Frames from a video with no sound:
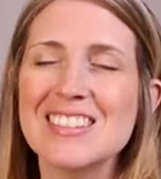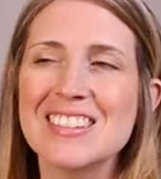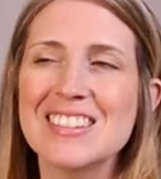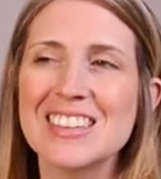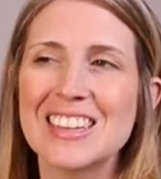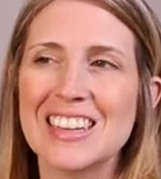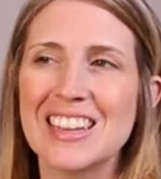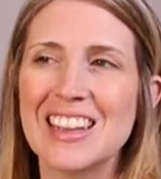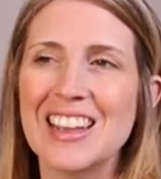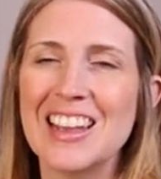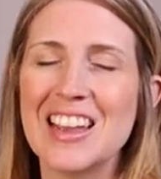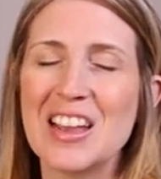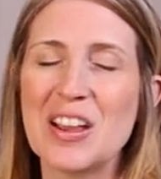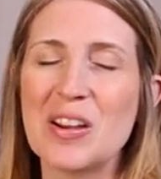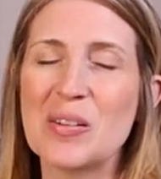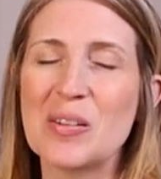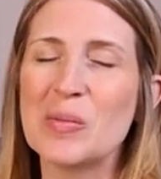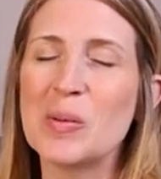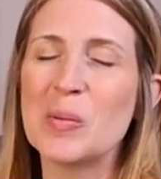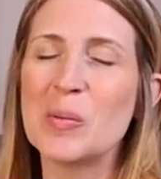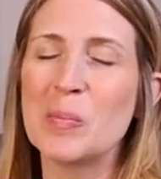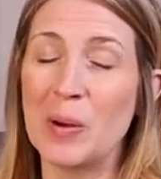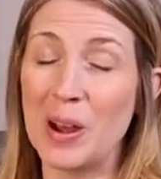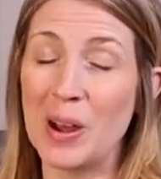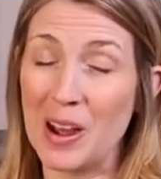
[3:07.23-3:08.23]
Okay,
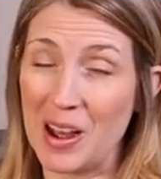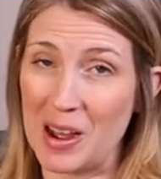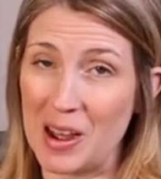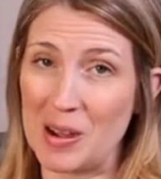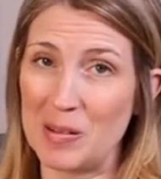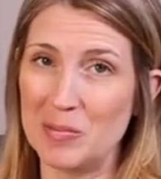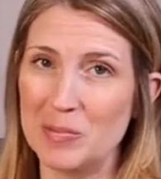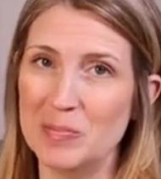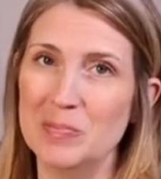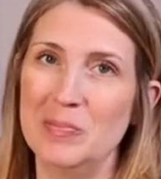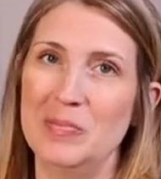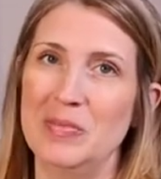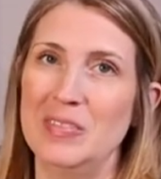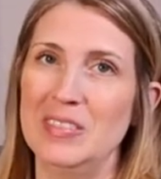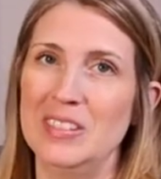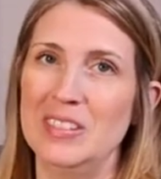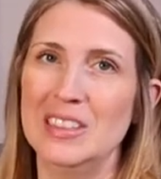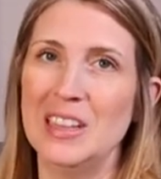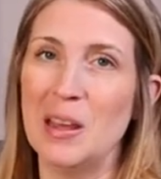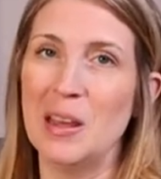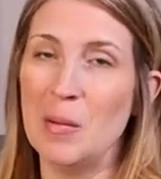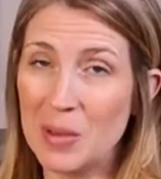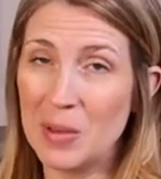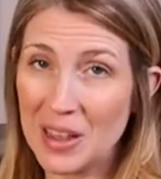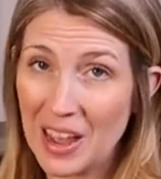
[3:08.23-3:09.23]
well, Bob,
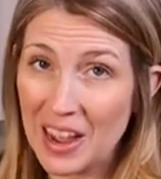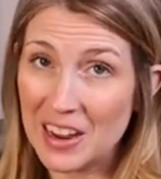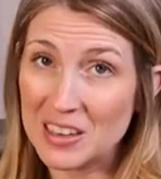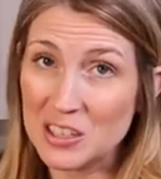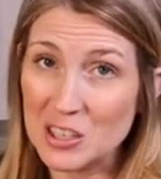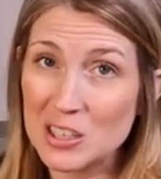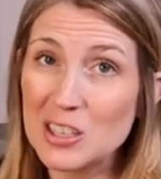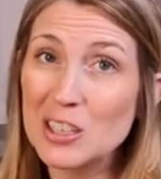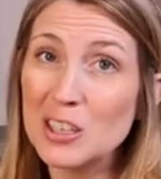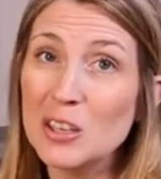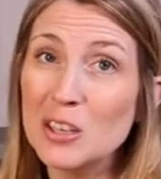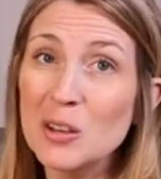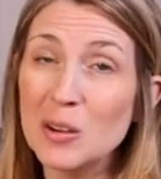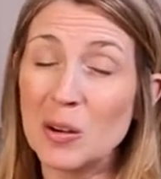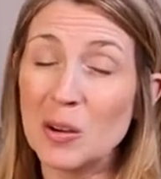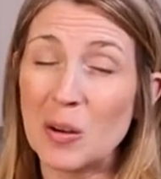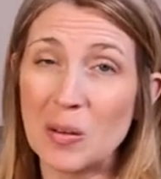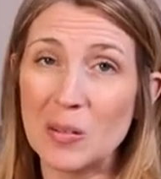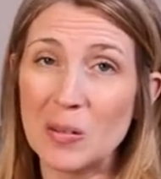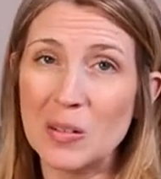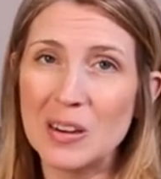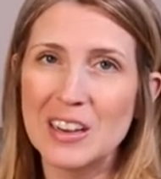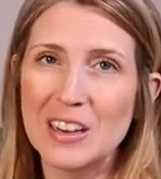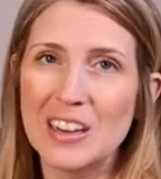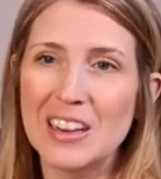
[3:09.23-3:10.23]
let me ask you.
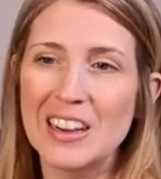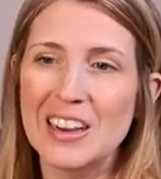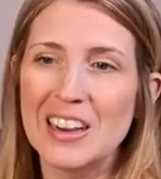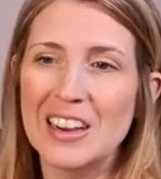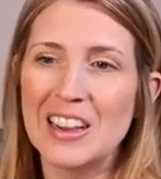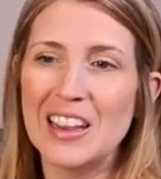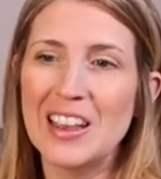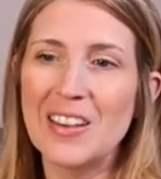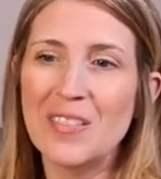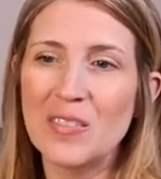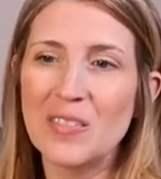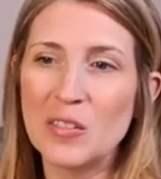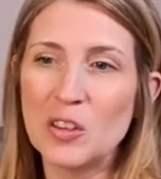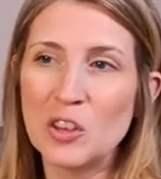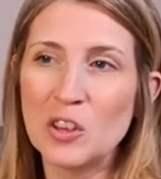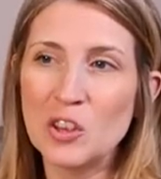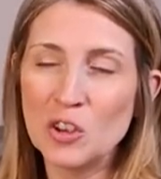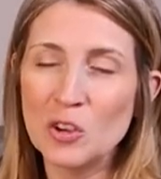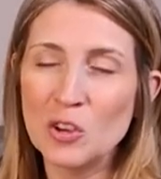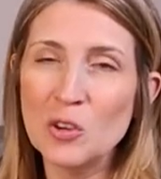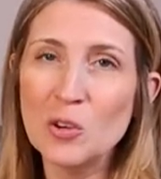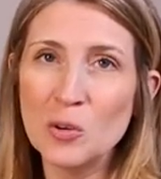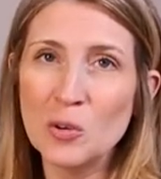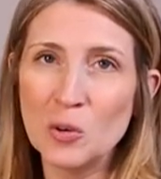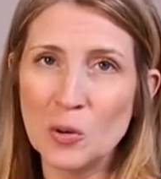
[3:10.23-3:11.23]
If
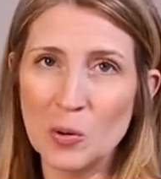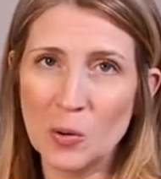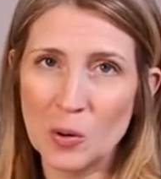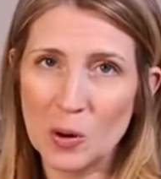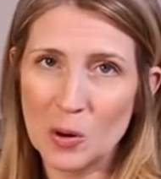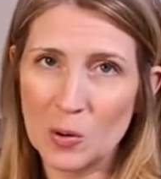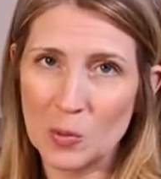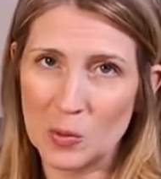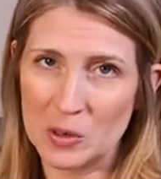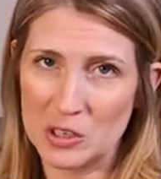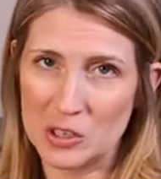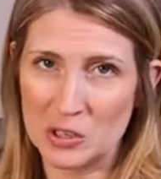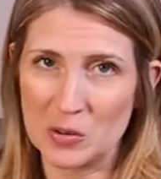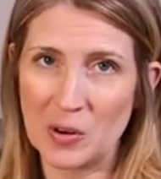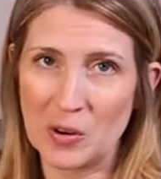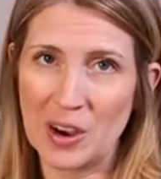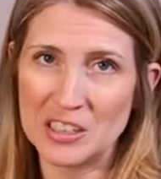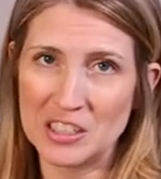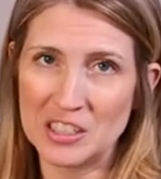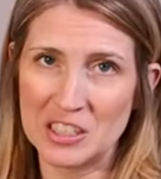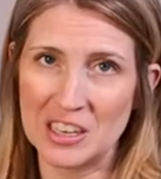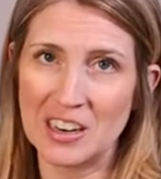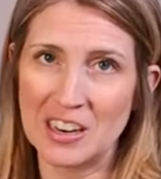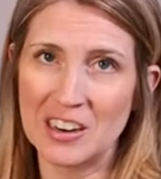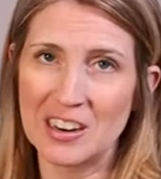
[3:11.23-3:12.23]
you were
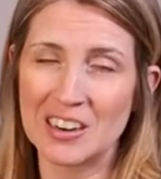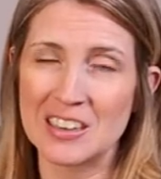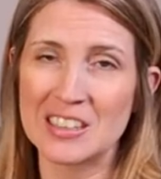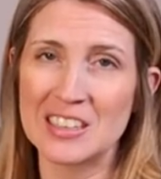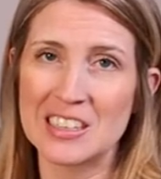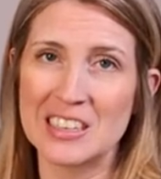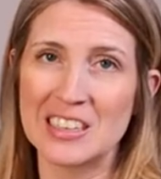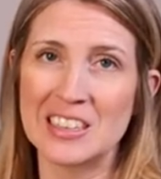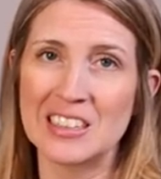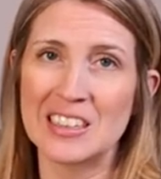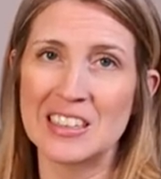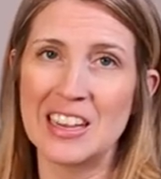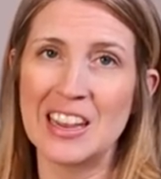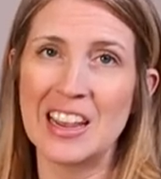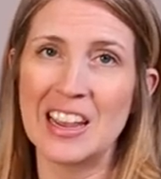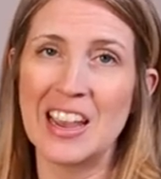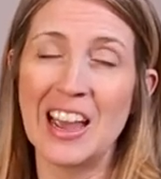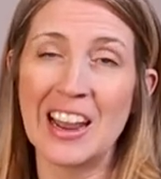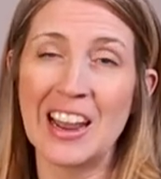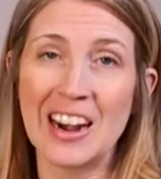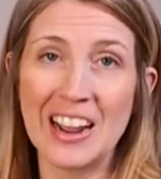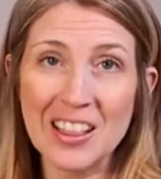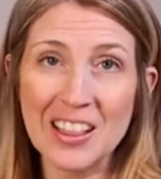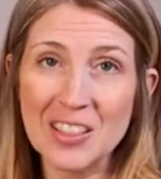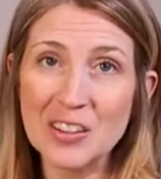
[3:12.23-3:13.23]
scratching constantly and
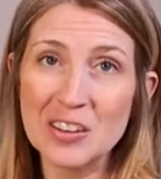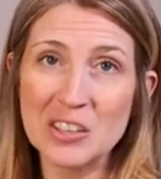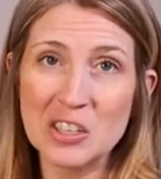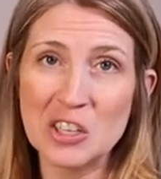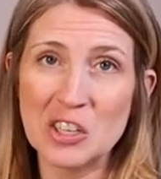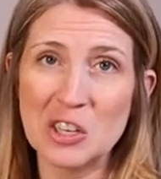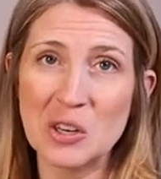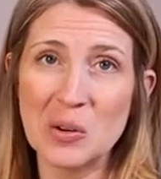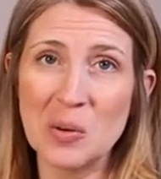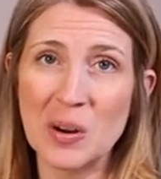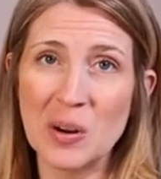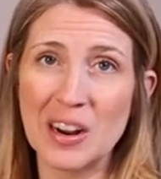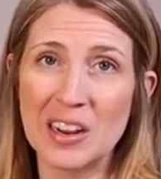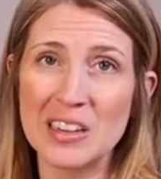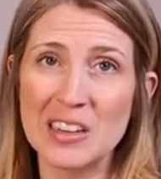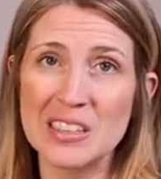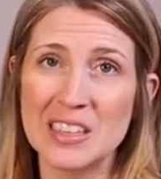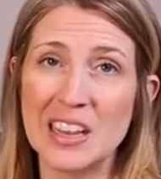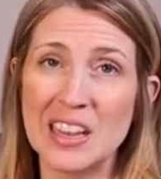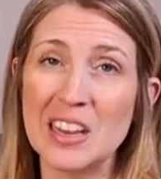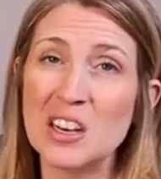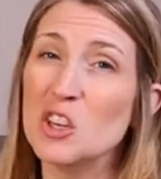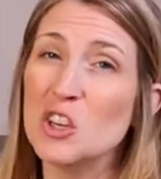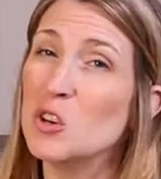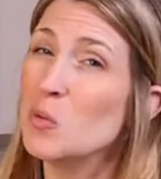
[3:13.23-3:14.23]
I looked at you and I
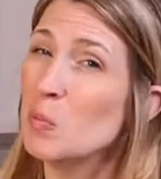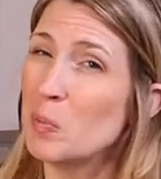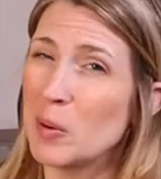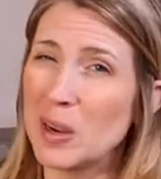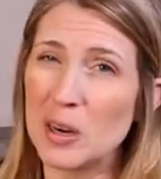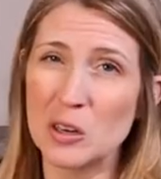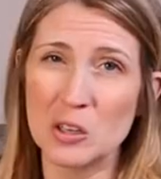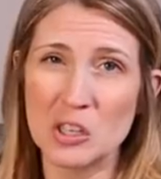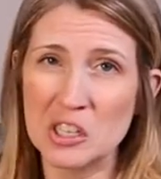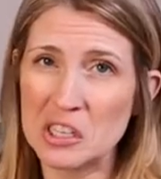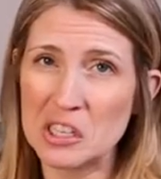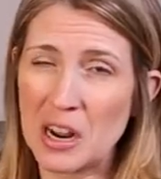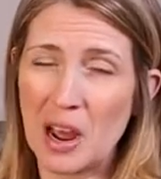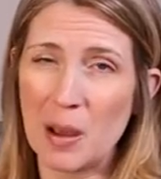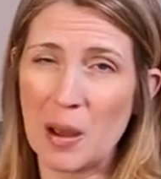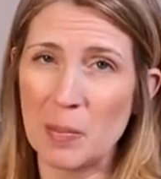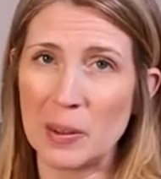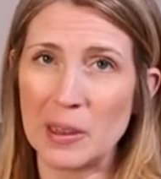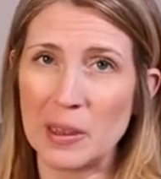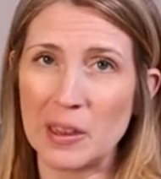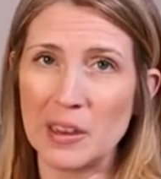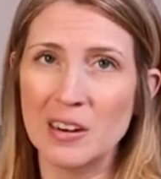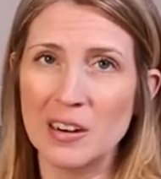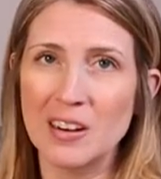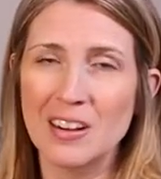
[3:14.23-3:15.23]
said, you better stop
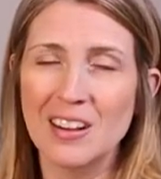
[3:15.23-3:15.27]
it,